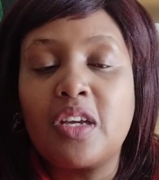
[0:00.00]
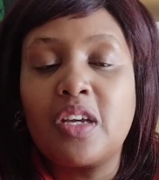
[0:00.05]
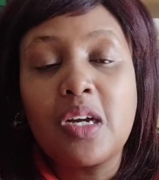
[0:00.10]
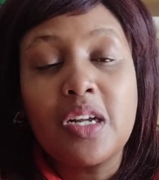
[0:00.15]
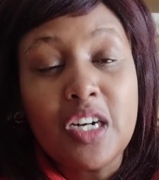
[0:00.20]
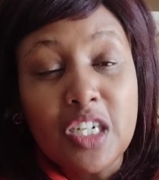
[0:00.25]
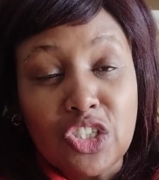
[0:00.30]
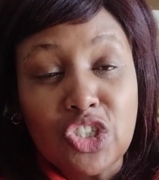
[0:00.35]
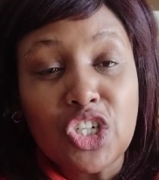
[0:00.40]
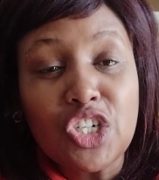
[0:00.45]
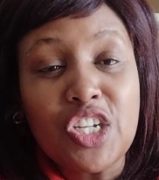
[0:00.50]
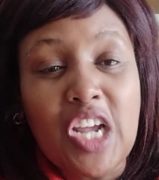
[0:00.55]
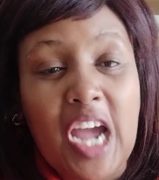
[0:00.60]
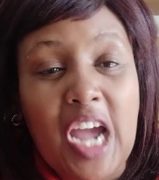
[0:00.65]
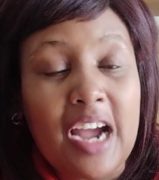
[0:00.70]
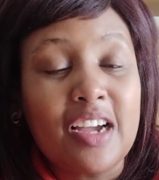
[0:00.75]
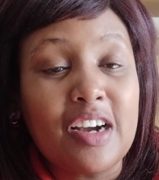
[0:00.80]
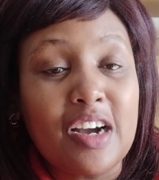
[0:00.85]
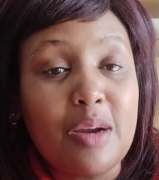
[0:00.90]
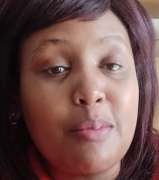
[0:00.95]
reaching
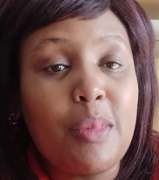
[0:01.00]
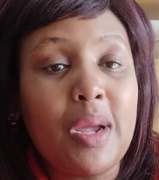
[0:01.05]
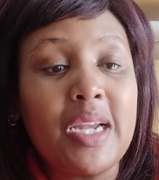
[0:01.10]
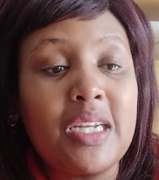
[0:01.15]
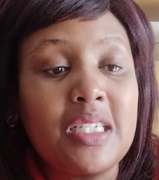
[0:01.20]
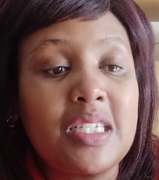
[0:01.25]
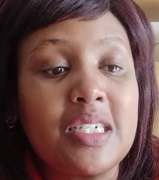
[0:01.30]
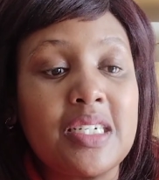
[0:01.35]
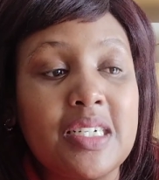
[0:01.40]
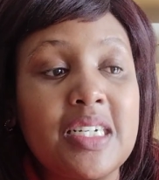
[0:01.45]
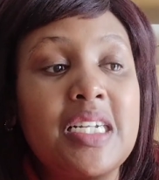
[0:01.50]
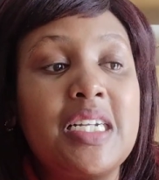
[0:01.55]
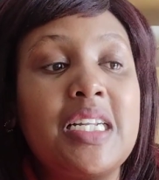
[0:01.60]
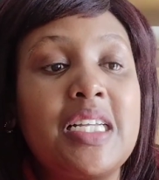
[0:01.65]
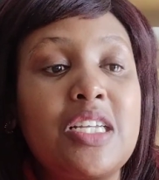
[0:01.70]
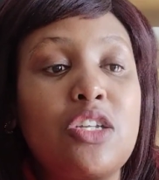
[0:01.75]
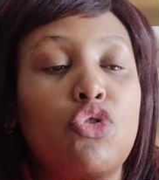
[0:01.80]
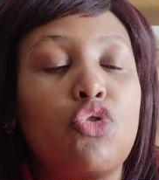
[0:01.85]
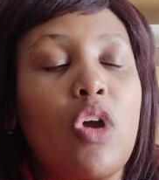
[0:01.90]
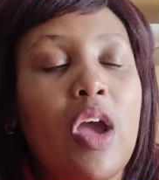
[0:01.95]
agreement,
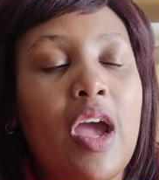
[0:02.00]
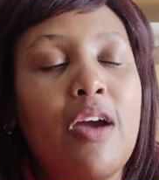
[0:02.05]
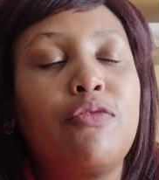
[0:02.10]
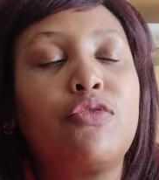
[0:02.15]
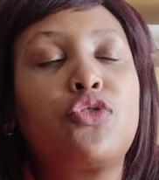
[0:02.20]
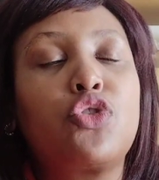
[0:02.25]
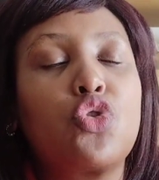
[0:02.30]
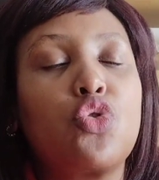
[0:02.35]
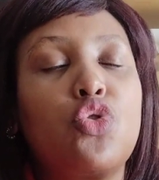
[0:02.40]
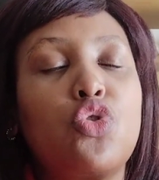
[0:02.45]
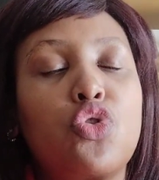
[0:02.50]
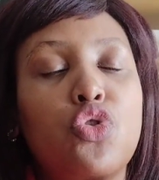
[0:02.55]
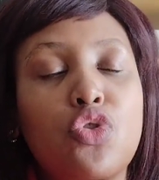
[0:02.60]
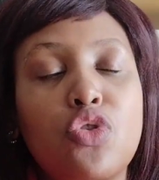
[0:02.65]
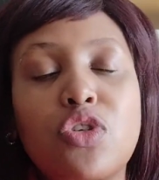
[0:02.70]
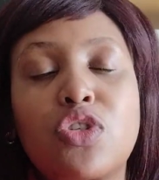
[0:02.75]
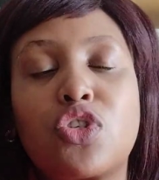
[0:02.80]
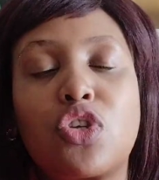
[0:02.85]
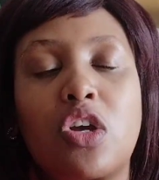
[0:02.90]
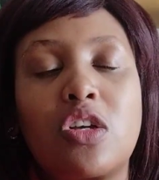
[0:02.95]
really, you have to
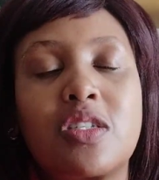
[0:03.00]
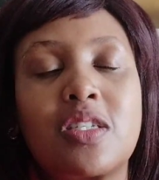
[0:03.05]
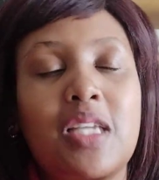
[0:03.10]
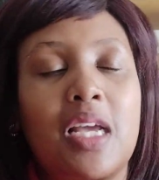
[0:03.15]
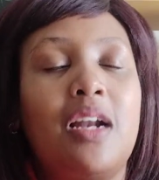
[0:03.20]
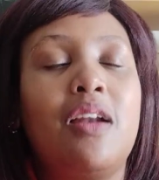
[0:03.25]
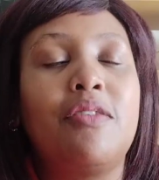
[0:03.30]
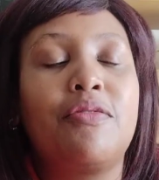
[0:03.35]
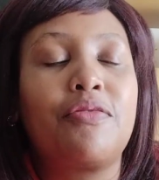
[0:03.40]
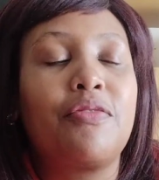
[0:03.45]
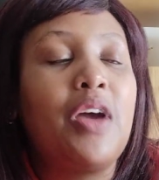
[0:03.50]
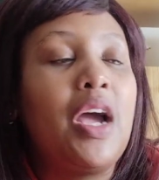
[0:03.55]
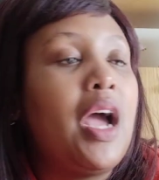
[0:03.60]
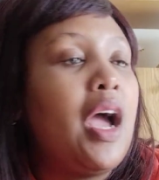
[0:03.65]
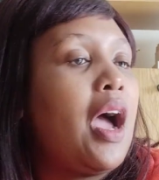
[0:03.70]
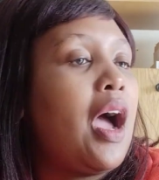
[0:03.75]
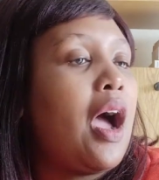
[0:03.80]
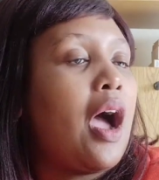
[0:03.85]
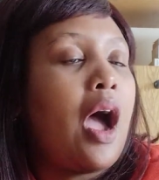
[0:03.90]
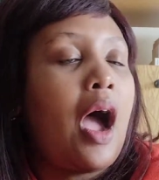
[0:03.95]
lose yourself,
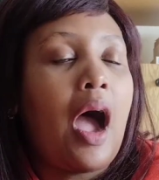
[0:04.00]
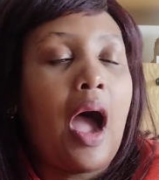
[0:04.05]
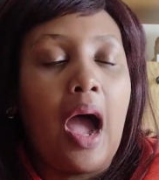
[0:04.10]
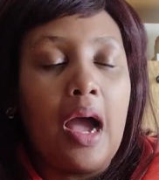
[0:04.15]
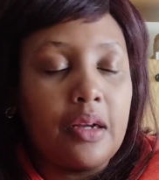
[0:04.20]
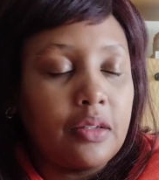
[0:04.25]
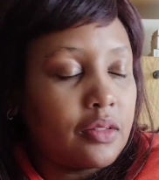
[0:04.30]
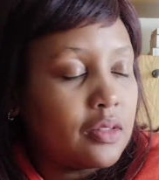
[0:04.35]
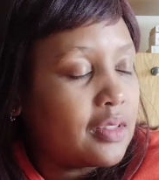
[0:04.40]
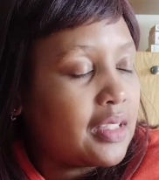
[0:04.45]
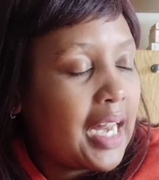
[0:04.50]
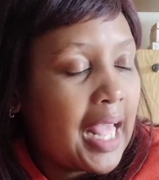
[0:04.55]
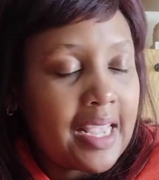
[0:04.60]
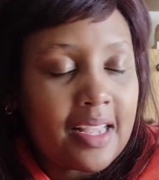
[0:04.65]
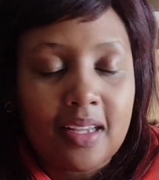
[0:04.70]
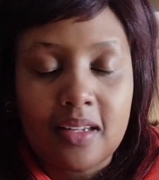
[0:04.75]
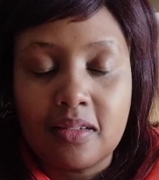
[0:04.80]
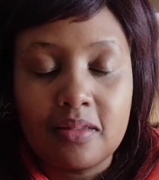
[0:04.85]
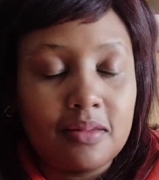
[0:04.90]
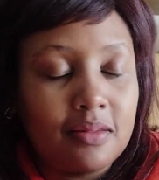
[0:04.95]

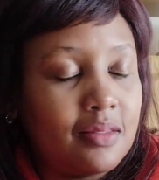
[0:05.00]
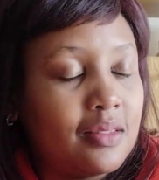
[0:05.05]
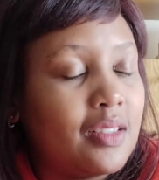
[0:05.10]
like,